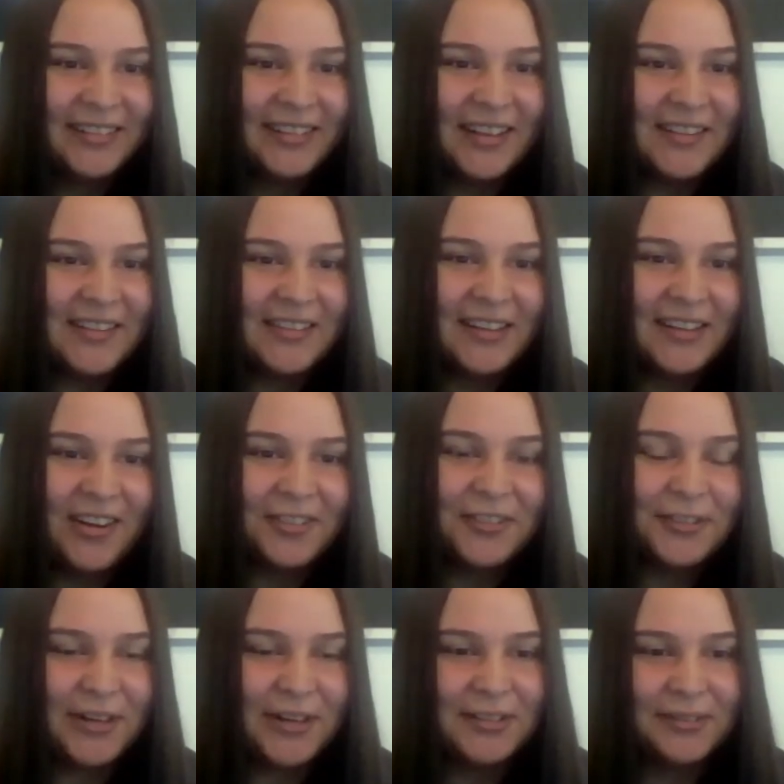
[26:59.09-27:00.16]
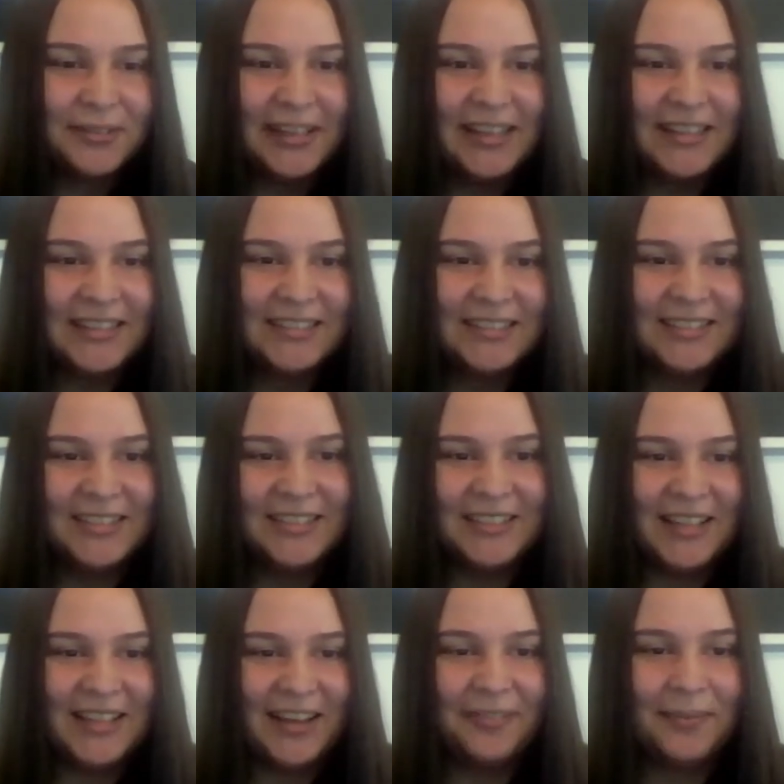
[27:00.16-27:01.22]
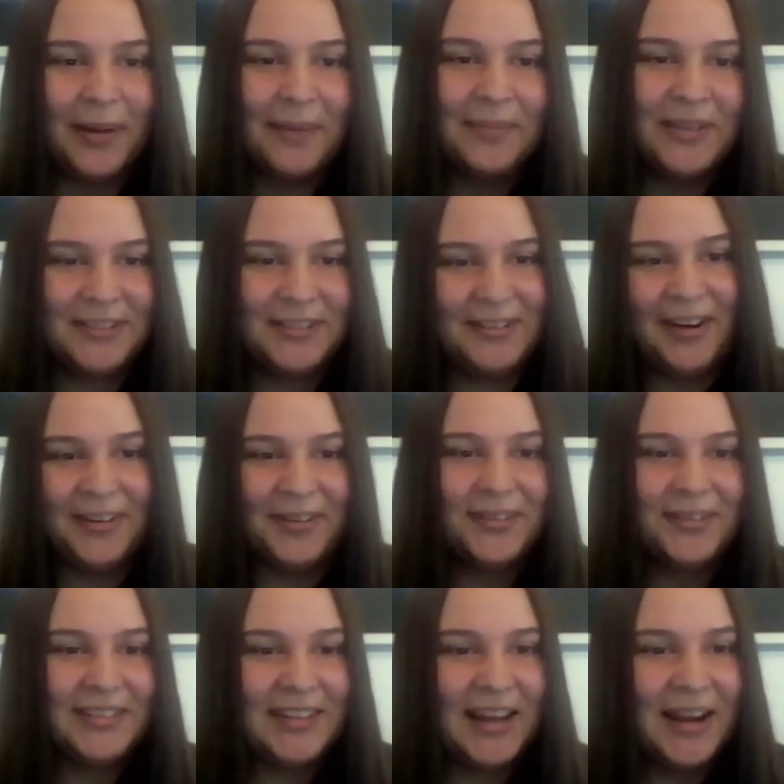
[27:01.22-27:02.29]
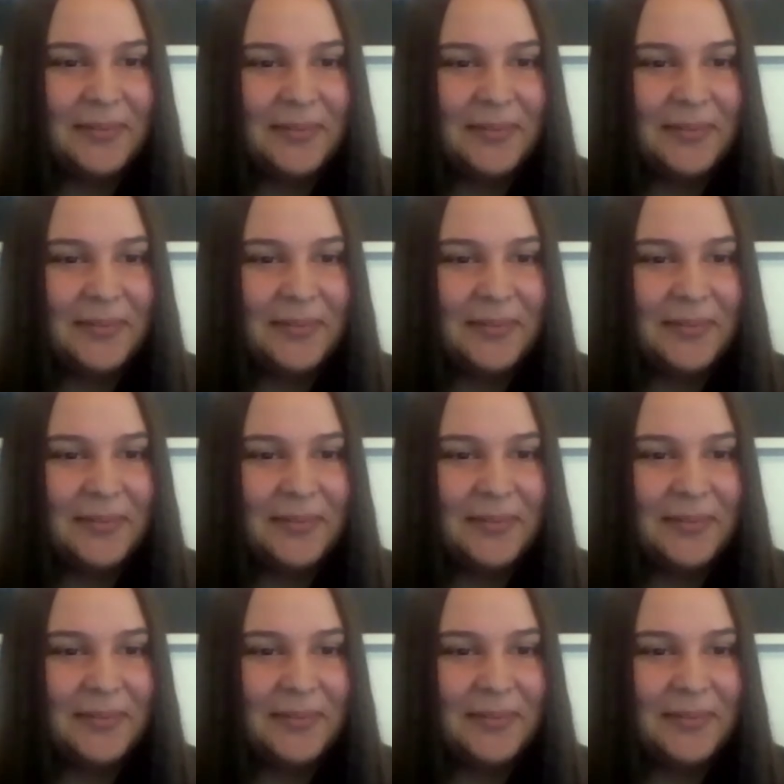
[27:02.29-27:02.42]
It's a lot of stress release. You just have puppies around you all the time.